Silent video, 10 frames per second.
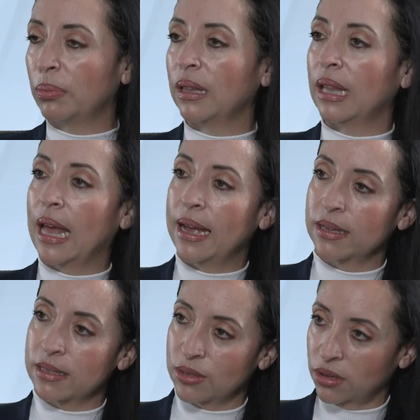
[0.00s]

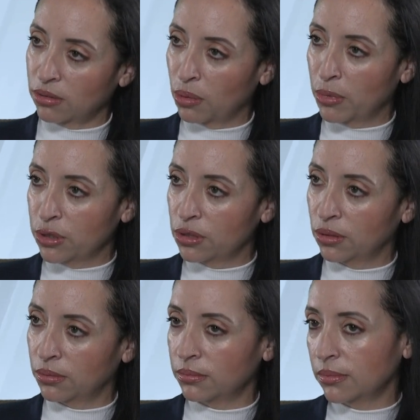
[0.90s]
plus our
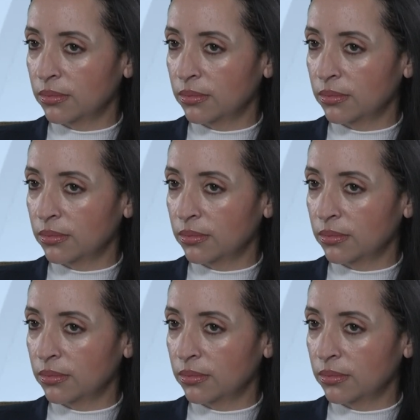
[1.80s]
commercial